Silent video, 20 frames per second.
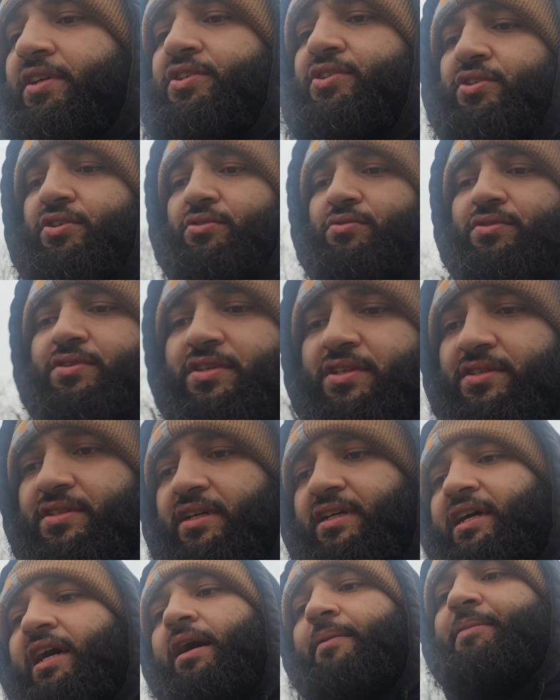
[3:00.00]
excuses,
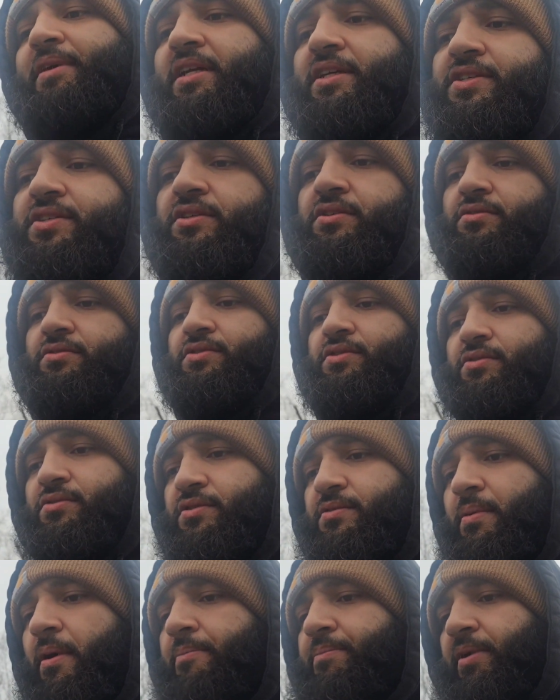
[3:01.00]
a common excuse
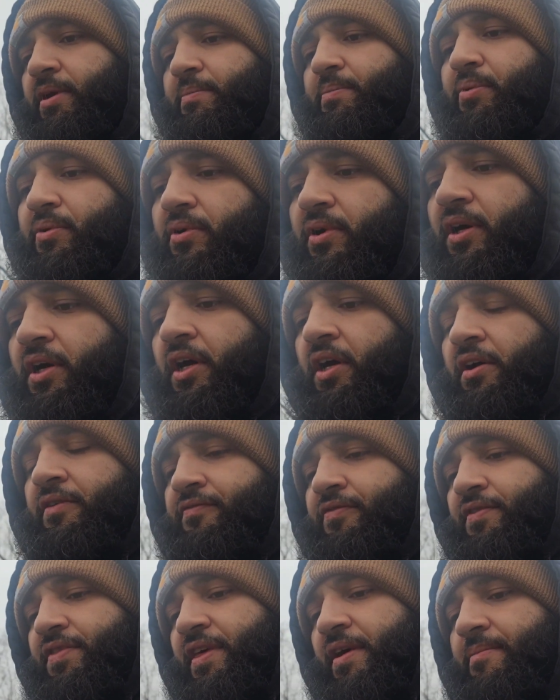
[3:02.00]
used by people
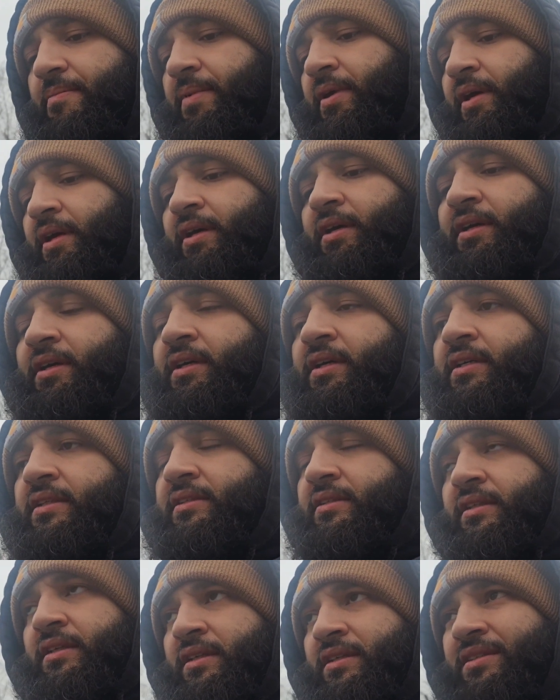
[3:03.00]
for them
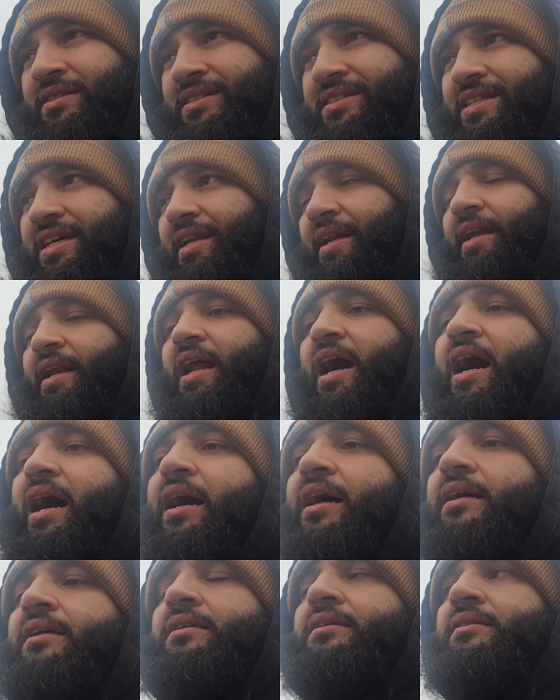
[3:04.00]
to not